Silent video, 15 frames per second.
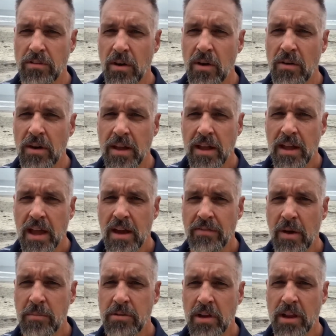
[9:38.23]
So if
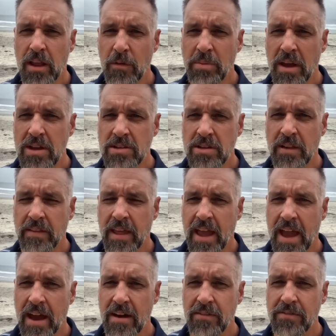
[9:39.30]
I'm treating a patient and they
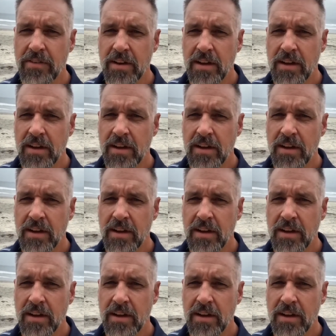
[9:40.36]
have,